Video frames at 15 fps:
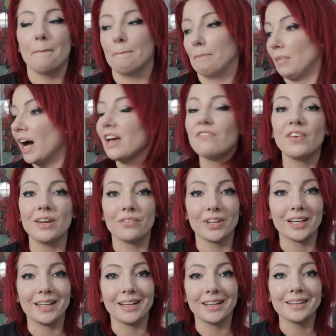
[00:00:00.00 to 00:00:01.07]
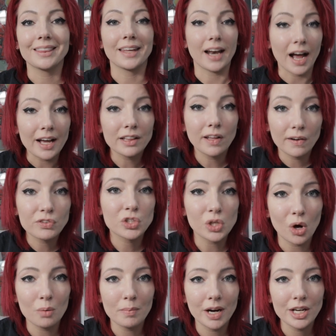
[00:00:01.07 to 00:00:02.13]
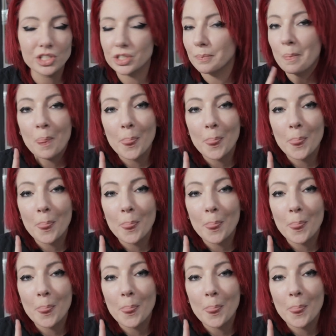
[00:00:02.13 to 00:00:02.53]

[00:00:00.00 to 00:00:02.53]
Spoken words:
my favorite kit that I love so much,